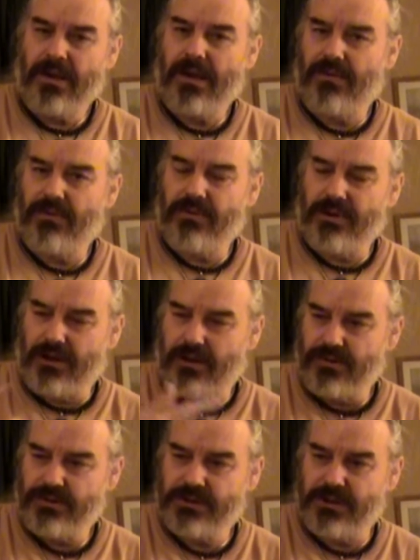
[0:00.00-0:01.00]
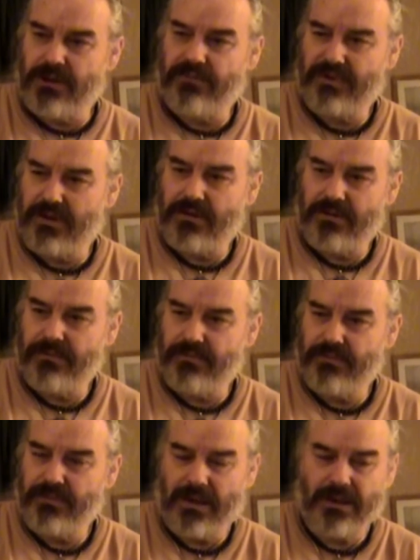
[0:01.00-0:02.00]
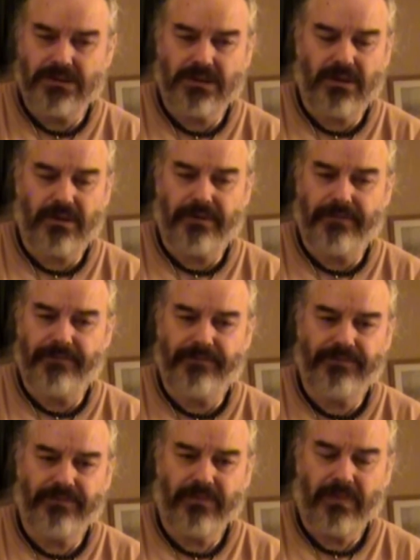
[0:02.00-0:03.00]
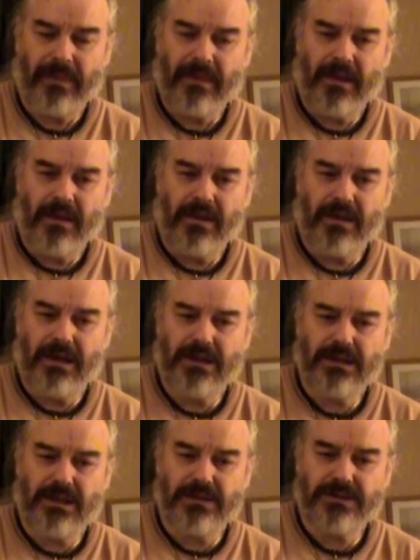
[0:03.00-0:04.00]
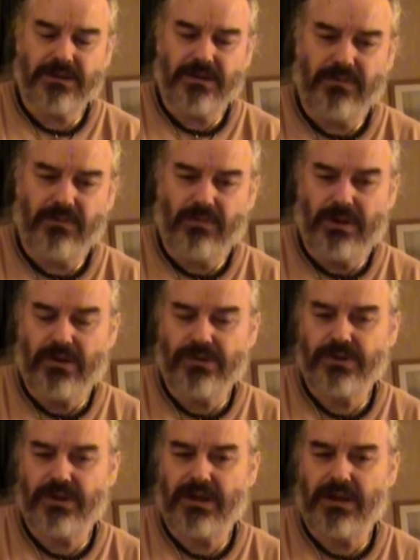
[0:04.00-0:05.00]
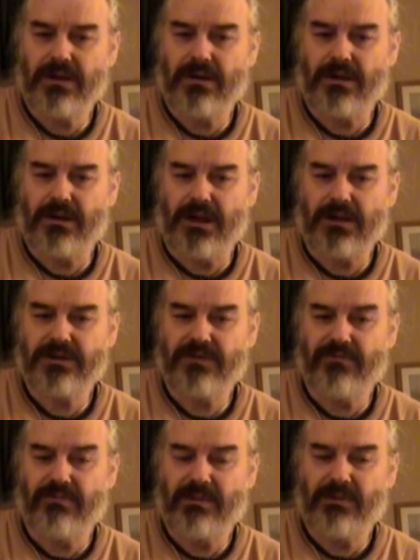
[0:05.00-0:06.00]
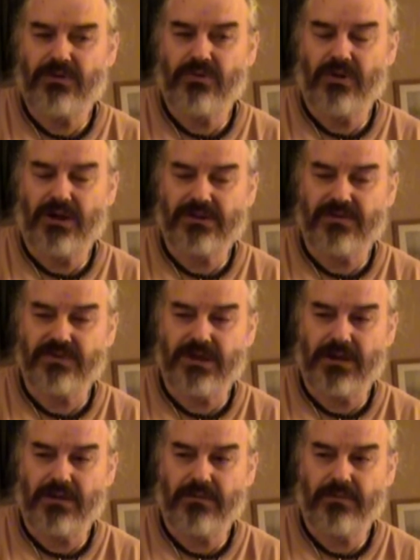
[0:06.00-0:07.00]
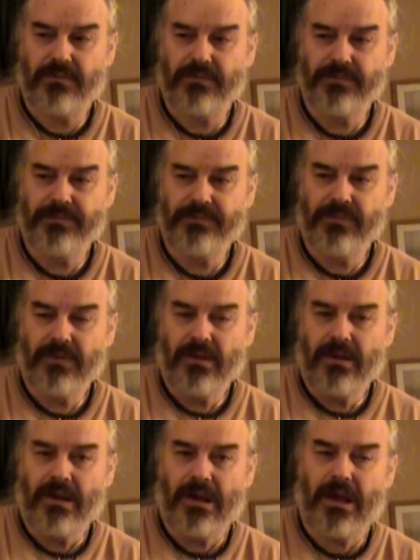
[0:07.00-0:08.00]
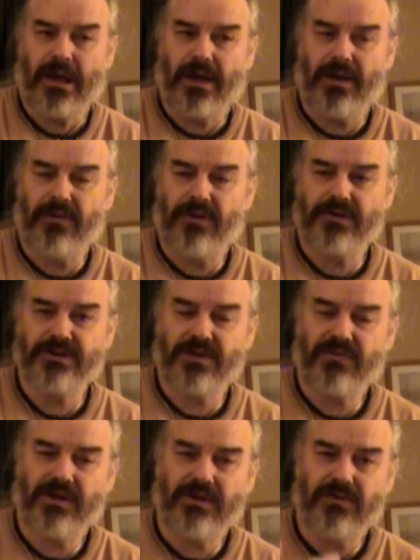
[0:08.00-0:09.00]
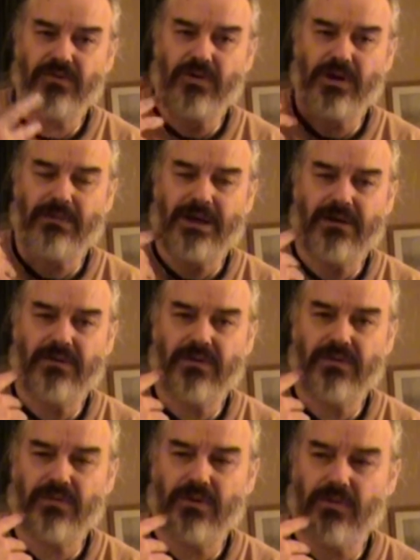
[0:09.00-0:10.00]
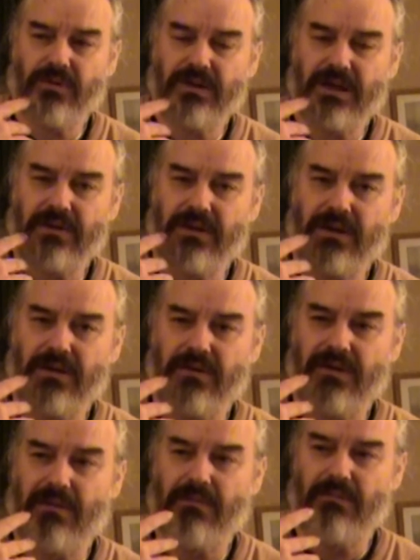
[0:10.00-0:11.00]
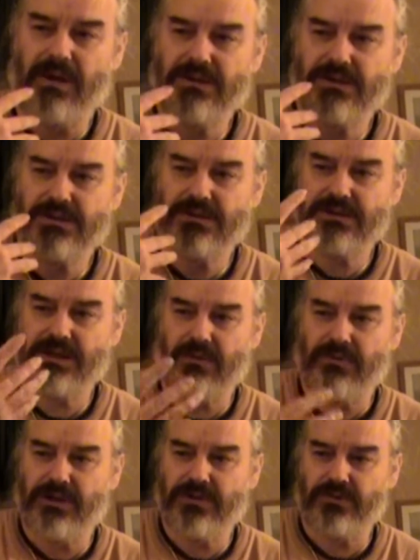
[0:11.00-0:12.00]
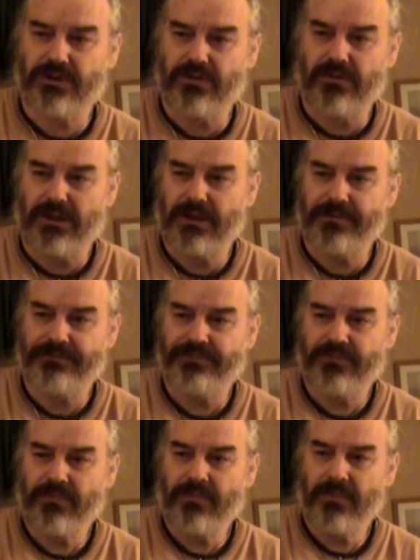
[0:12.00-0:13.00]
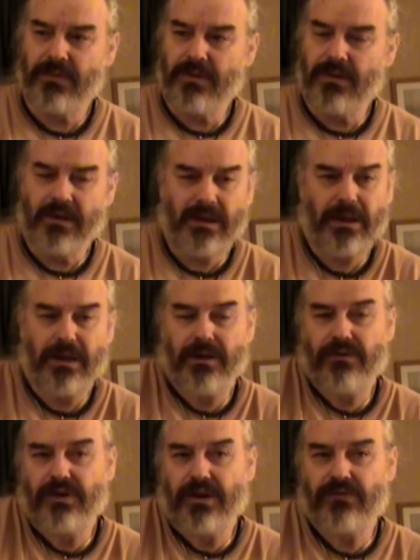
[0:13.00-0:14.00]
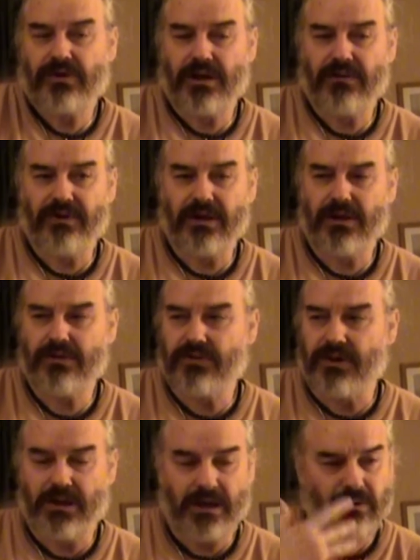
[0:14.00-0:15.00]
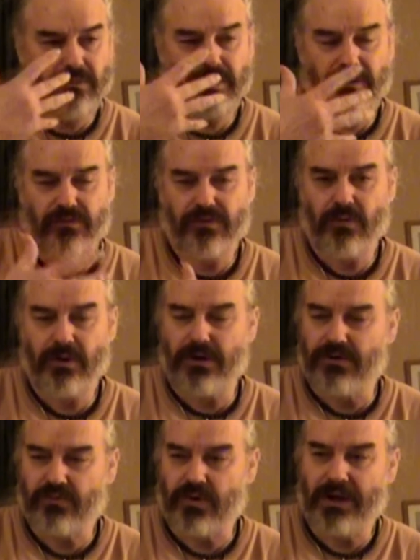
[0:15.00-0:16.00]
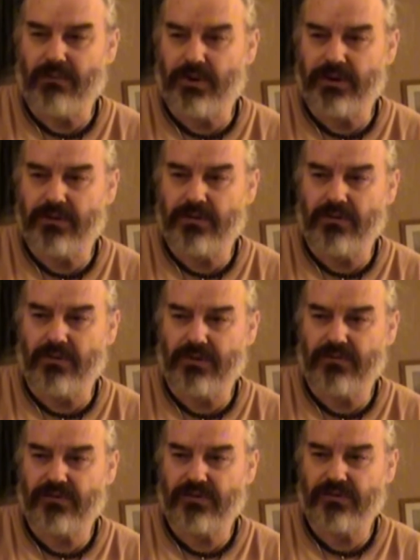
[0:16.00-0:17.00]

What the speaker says: Yeah, the low stuff. Yeah, it's it's because you're getting an octave, maybe 2 octaves down, and there's a thing that you do in the back of your throat with that makes it sound didgeridoo-like, and it's kind of a head thing. There's no way to describe what you do. It's just,